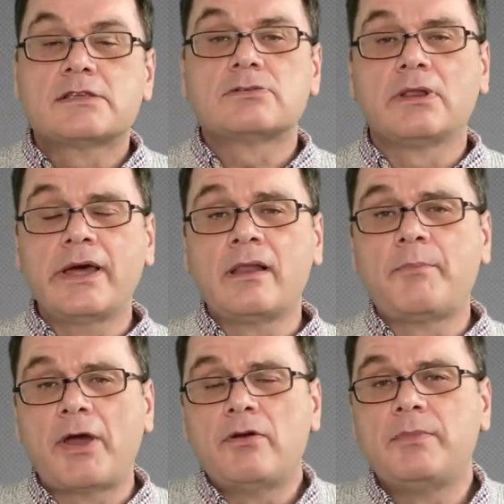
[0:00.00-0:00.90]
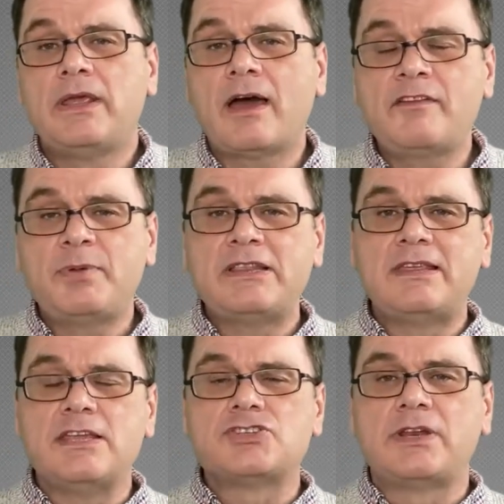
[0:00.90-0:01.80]
So a little about me, I've been
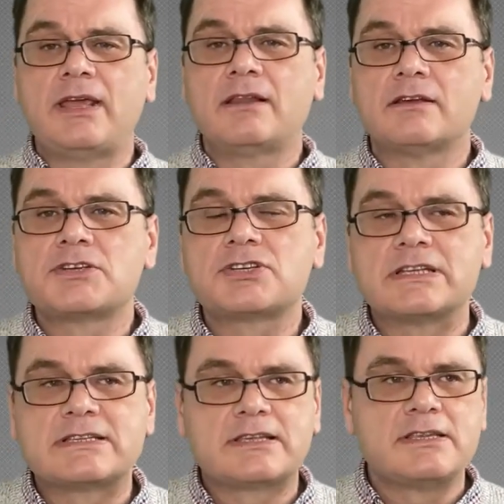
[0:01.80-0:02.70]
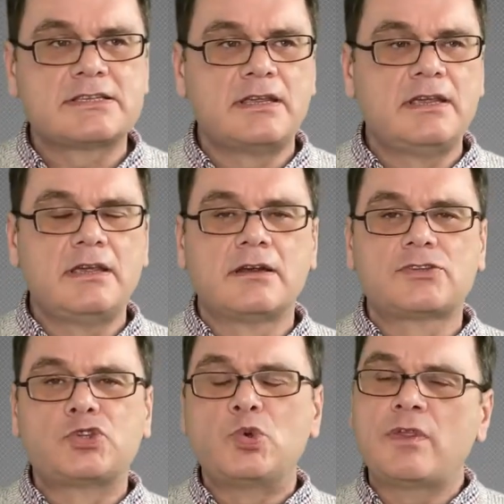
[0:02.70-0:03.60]
teaching English since the year
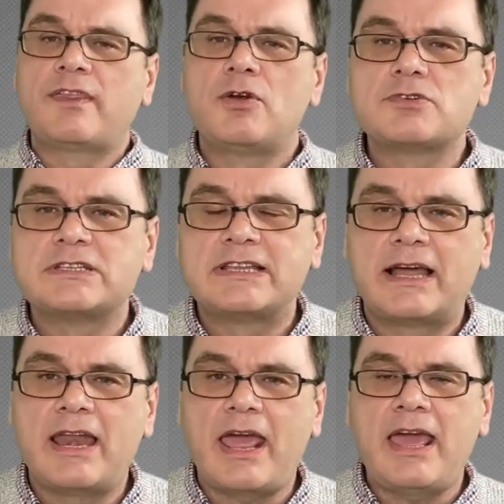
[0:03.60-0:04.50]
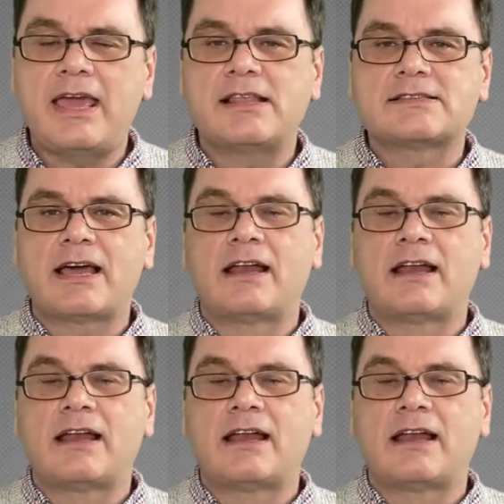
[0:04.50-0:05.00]
2008